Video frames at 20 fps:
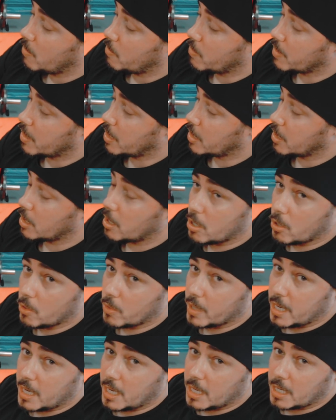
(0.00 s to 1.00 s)
we're going to
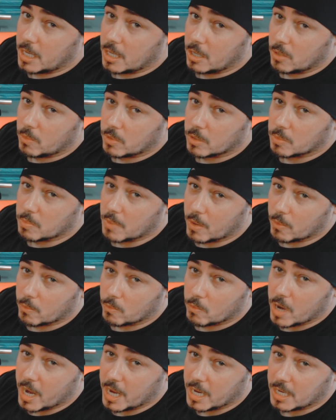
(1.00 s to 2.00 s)
go in with my
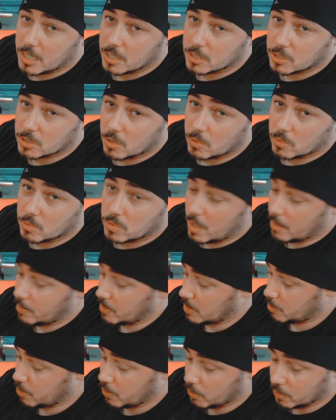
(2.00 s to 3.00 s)
right. So I'm
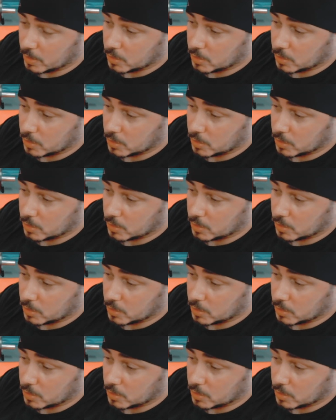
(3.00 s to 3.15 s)
going to pull